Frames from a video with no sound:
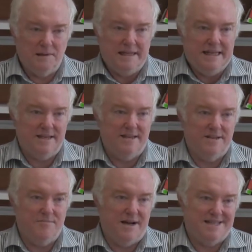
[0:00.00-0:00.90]
bleak
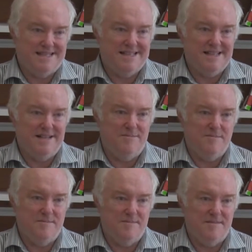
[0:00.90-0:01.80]
it might
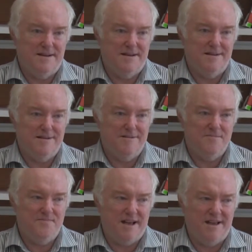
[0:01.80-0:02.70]
seem,
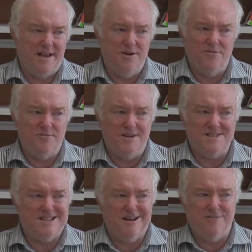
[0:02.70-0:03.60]
I know for
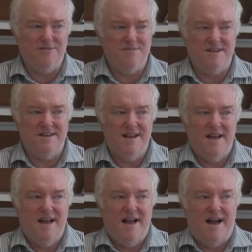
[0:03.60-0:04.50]
myself, I mean,
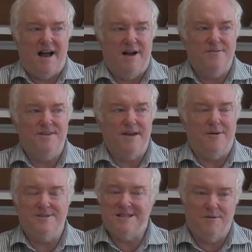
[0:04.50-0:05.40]
I
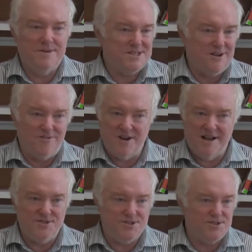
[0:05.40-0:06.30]
would tell myself all
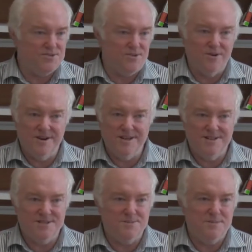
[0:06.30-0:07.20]
kinds of
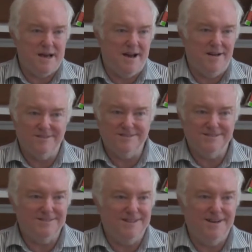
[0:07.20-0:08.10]
stories about,
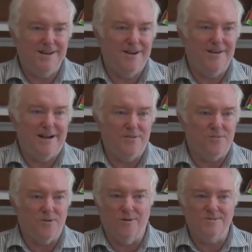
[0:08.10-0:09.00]
you know, how the
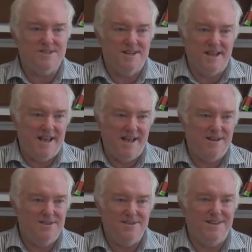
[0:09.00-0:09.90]
world was going to
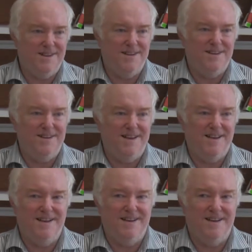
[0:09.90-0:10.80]
end
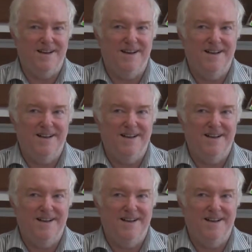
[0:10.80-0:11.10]
and